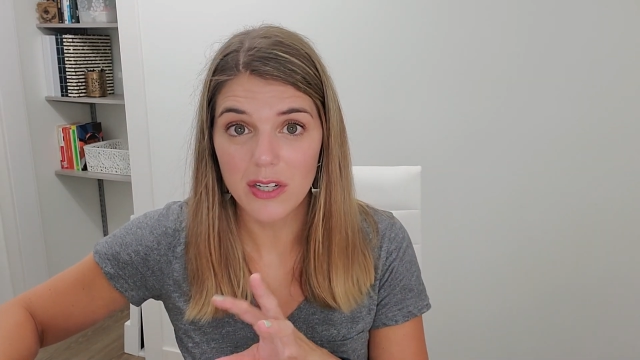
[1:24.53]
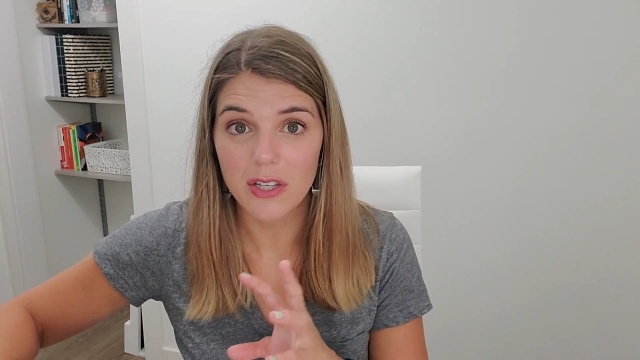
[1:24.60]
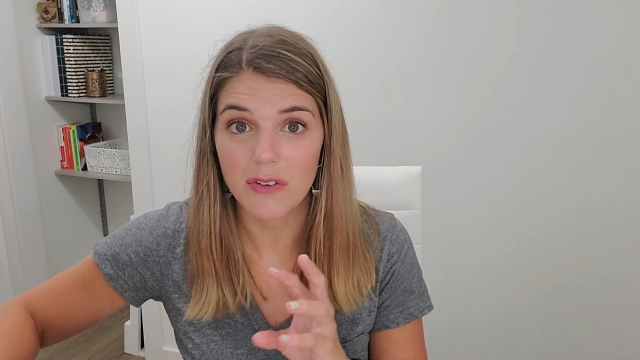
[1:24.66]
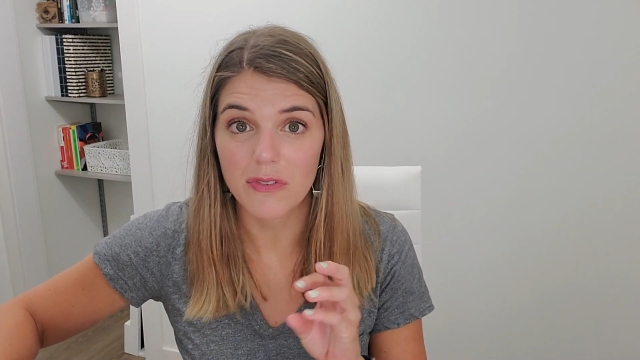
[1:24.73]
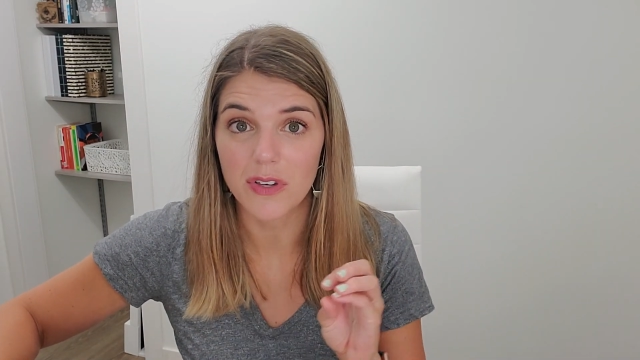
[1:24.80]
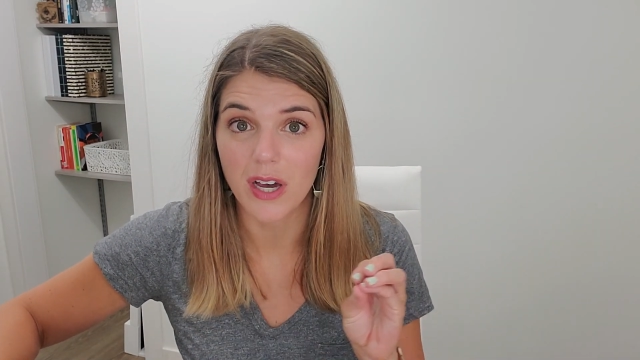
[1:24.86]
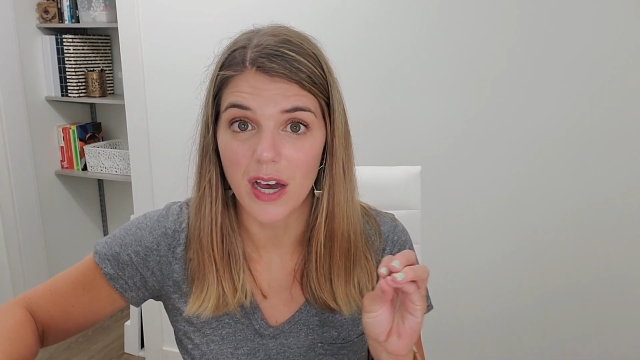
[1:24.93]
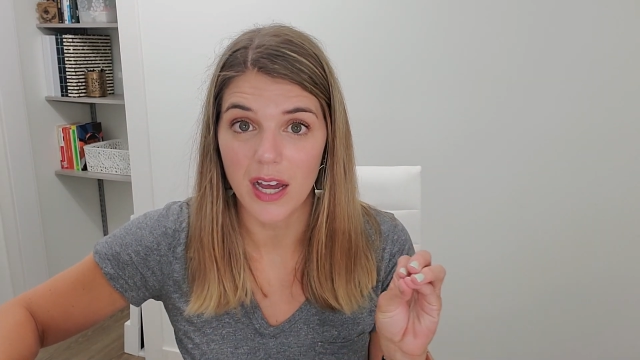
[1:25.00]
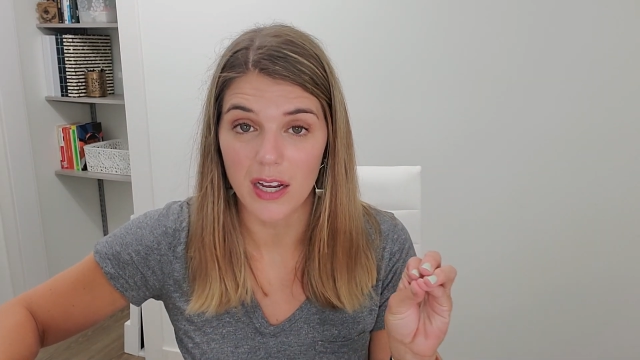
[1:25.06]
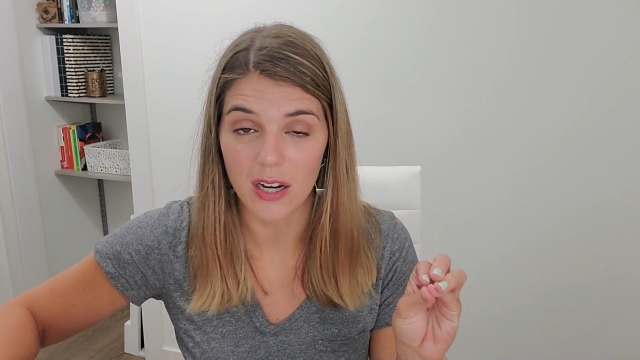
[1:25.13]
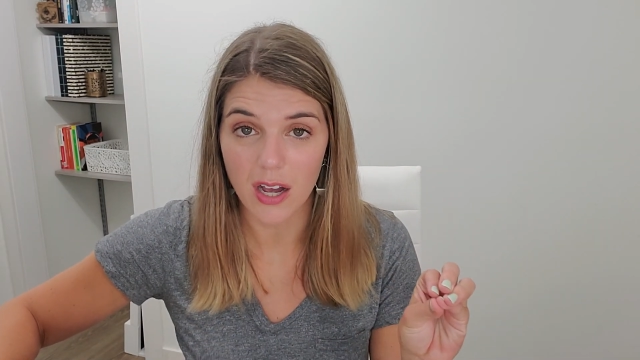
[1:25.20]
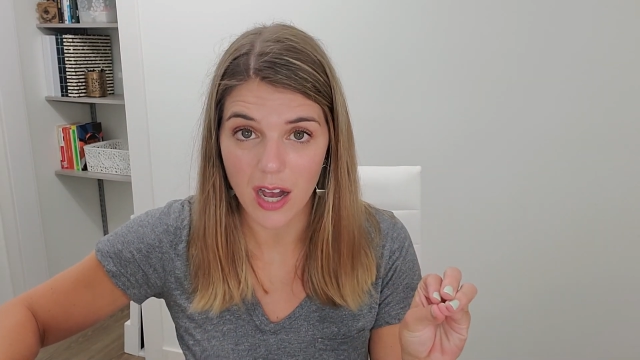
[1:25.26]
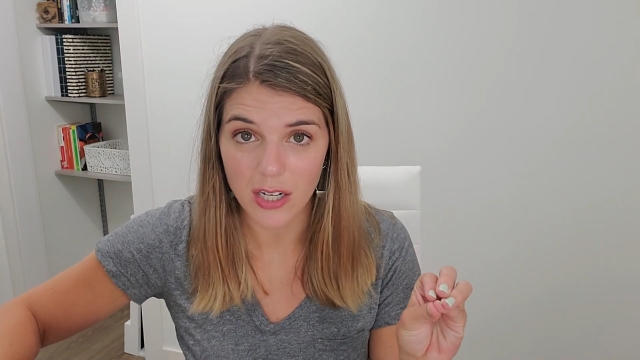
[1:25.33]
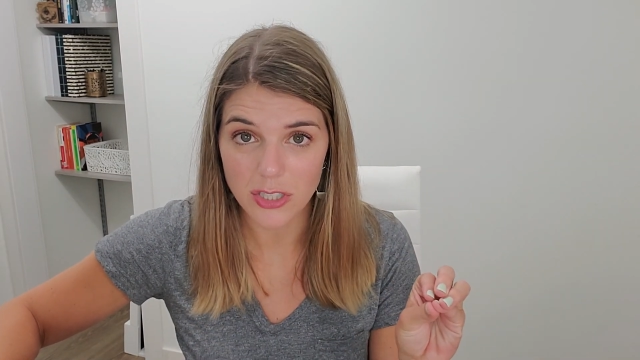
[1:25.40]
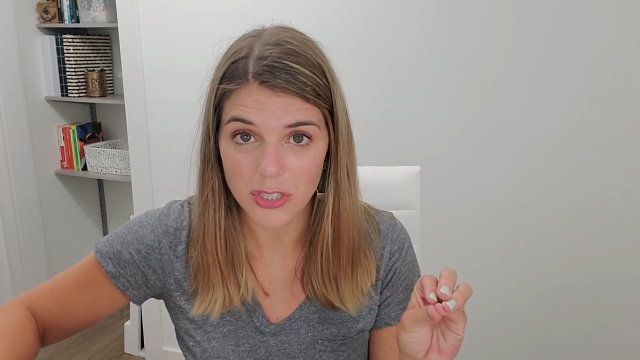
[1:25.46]
you've got
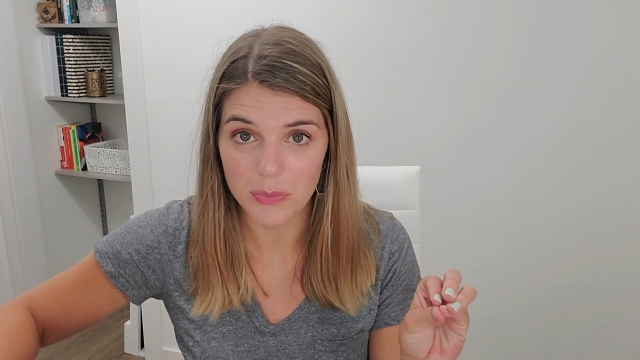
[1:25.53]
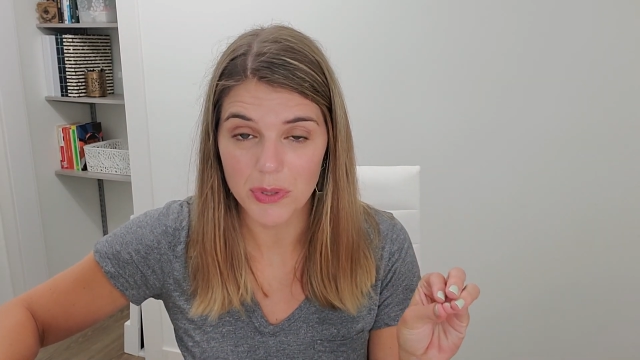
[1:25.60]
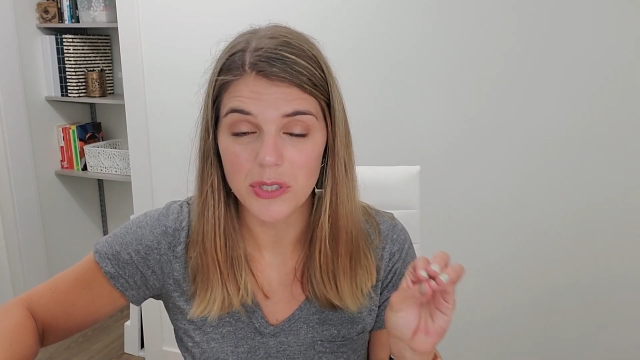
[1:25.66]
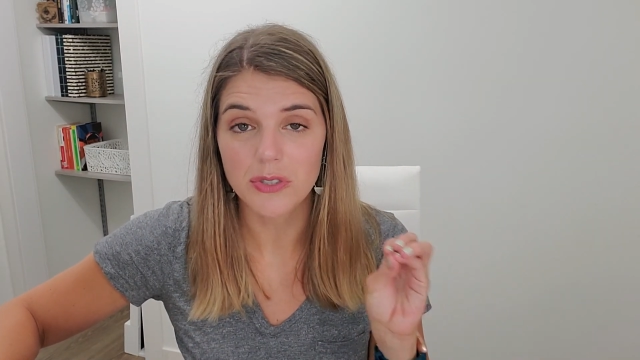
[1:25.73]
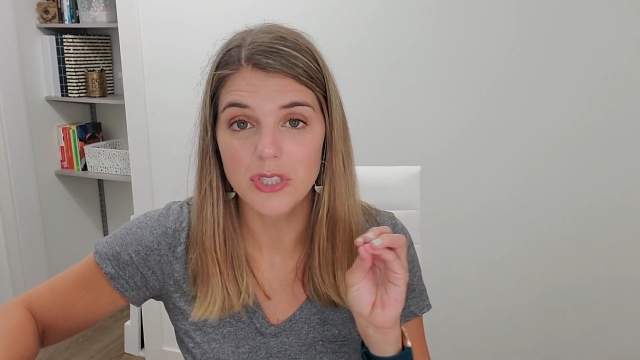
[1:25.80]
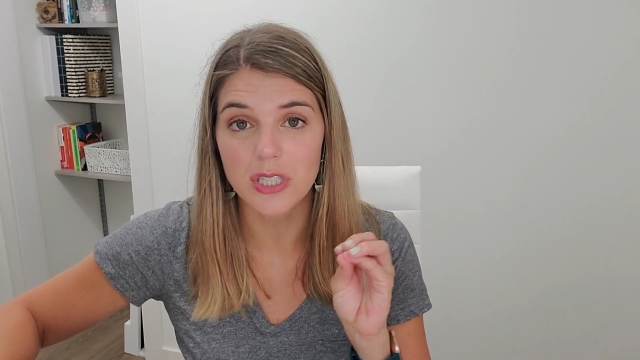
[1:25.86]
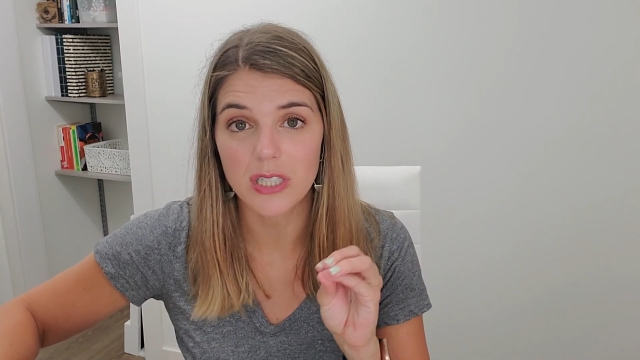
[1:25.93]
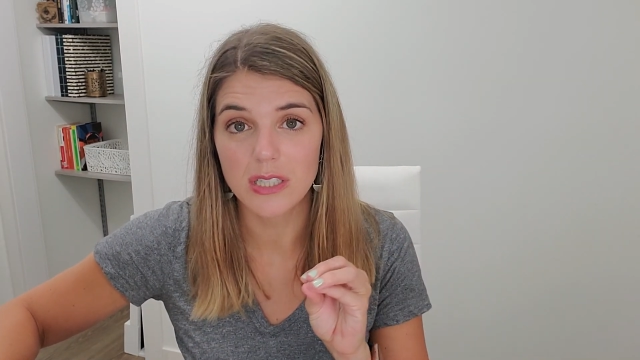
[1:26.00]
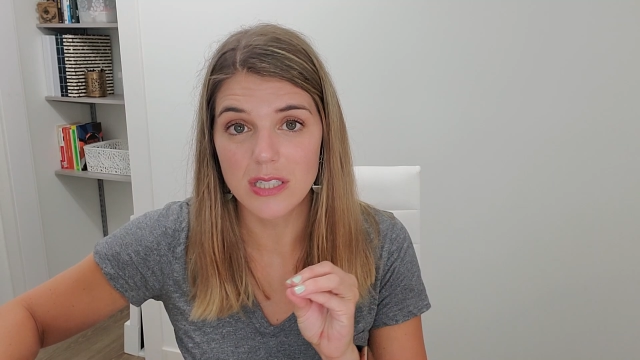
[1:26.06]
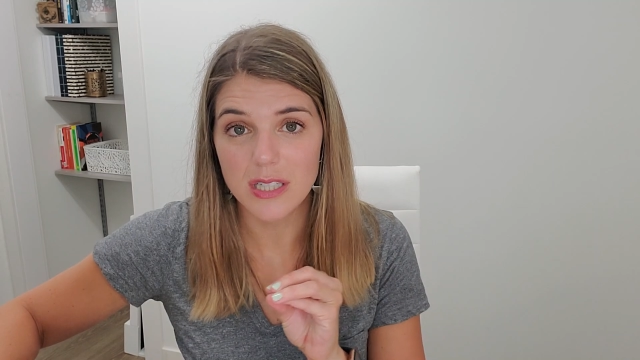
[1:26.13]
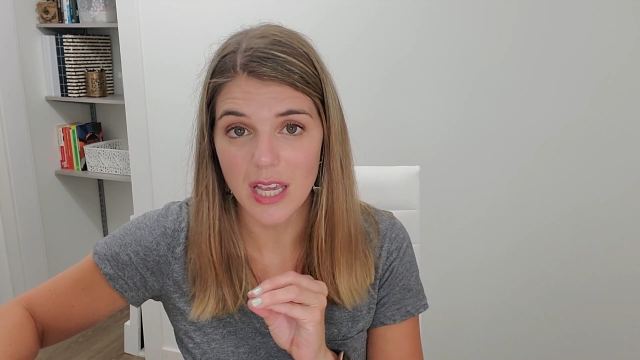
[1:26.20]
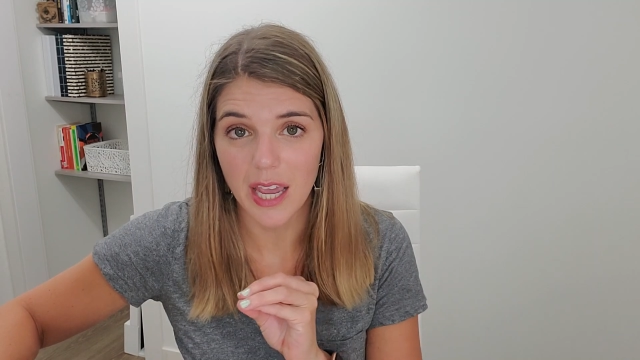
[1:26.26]
contributions